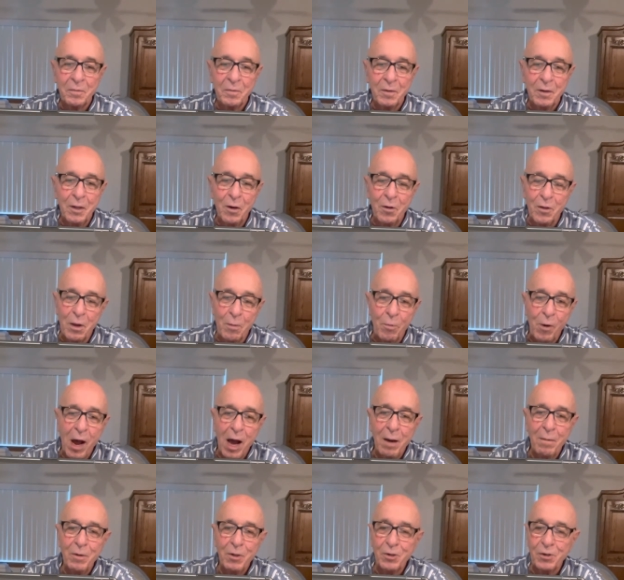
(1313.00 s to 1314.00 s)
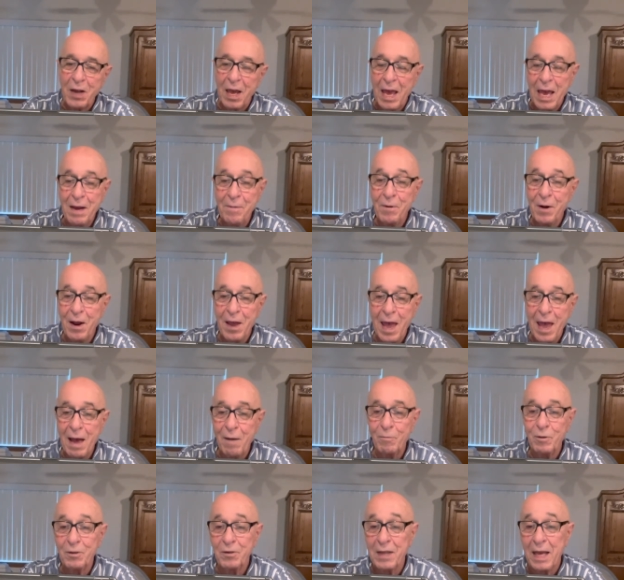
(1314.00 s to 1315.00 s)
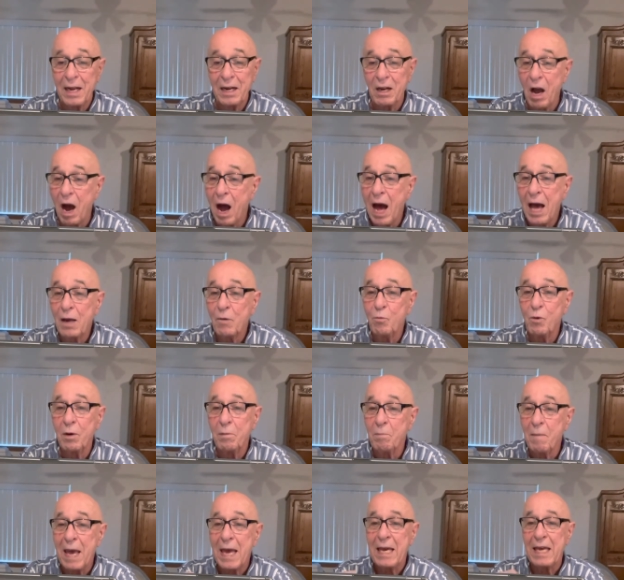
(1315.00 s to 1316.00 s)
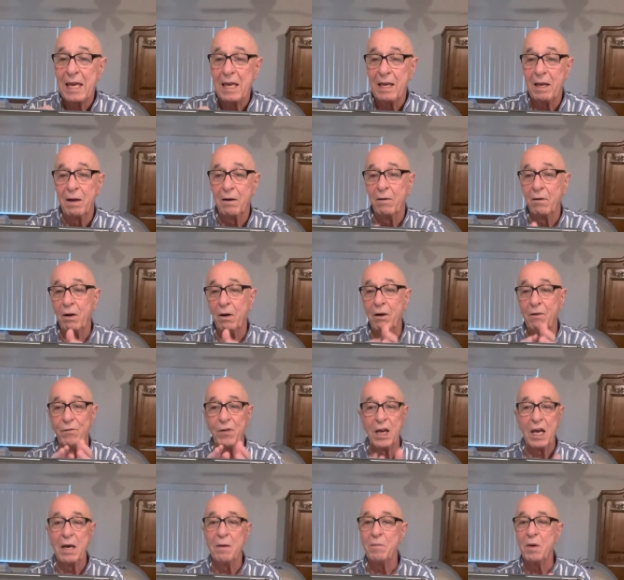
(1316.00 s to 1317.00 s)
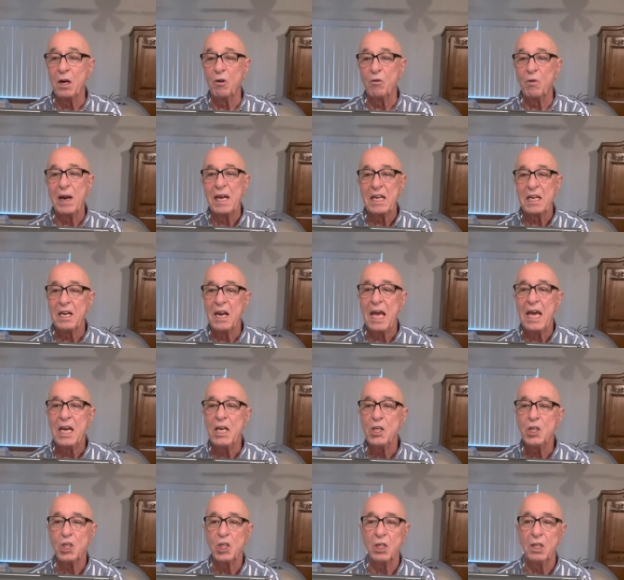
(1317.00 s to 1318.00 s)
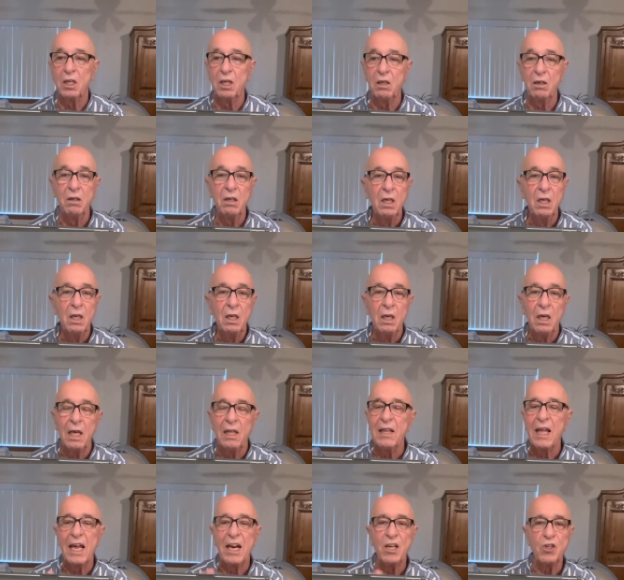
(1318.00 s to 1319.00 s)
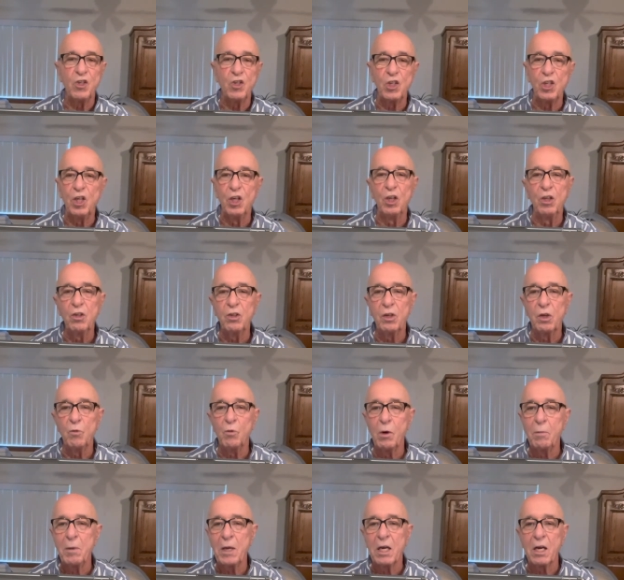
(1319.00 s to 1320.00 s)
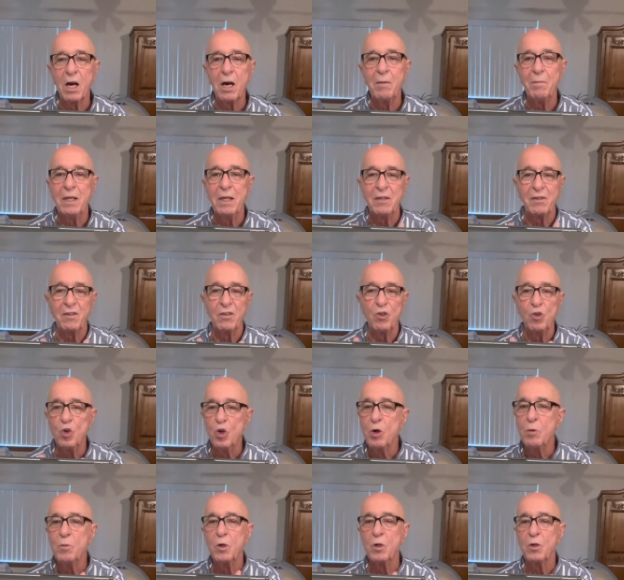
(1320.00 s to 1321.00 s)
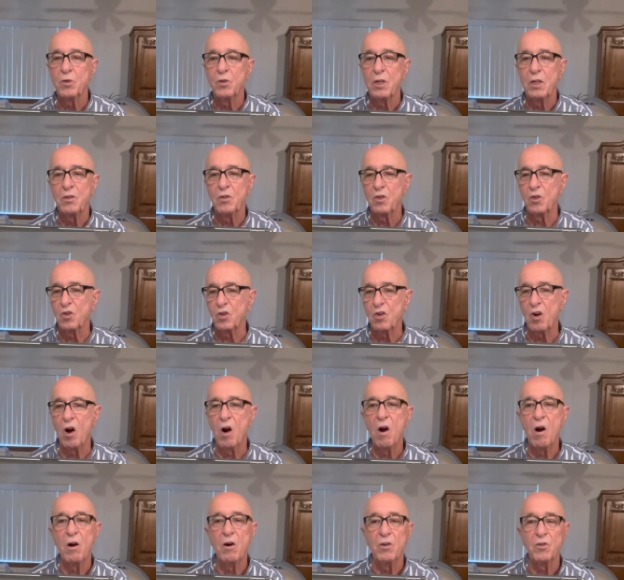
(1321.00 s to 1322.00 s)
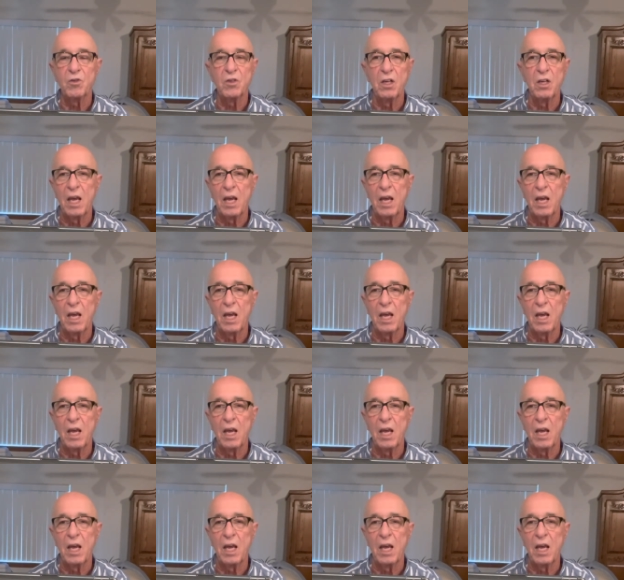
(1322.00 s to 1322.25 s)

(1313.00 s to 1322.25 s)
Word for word: You know, the promise to Abraham was that God would make uh, of him a great nation and and that his children would become as numerous as the stars in the